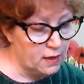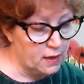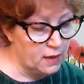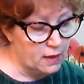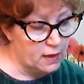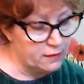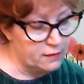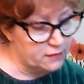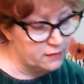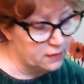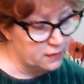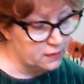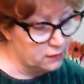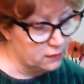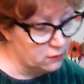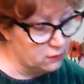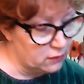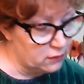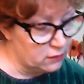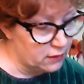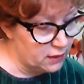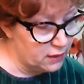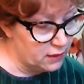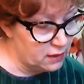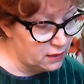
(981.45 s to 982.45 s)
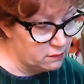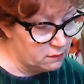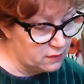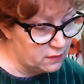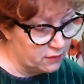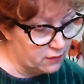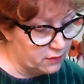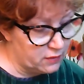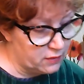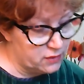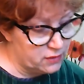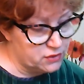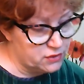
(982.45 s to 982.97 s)
And then Laura and
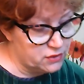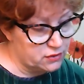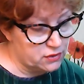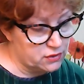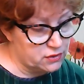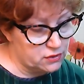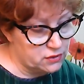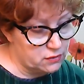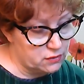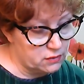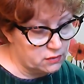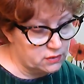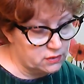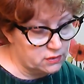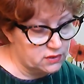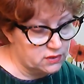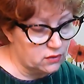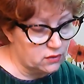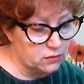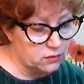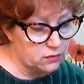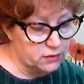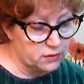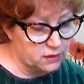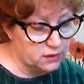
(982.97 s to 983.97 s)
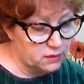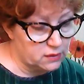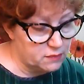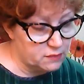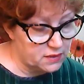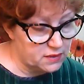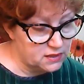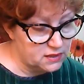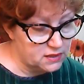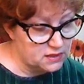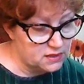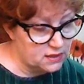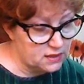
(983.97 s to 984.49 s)
Mary took turns holding the
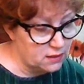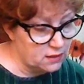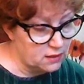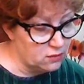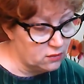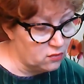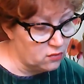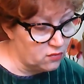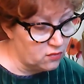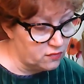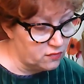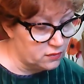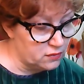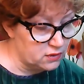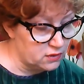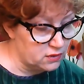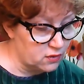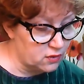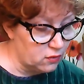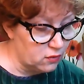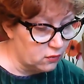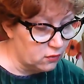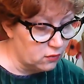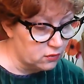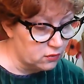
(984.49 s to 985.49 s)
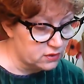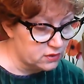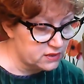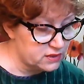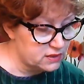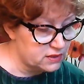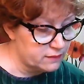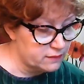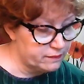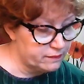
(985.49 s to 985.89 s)
pig's tail over the coals.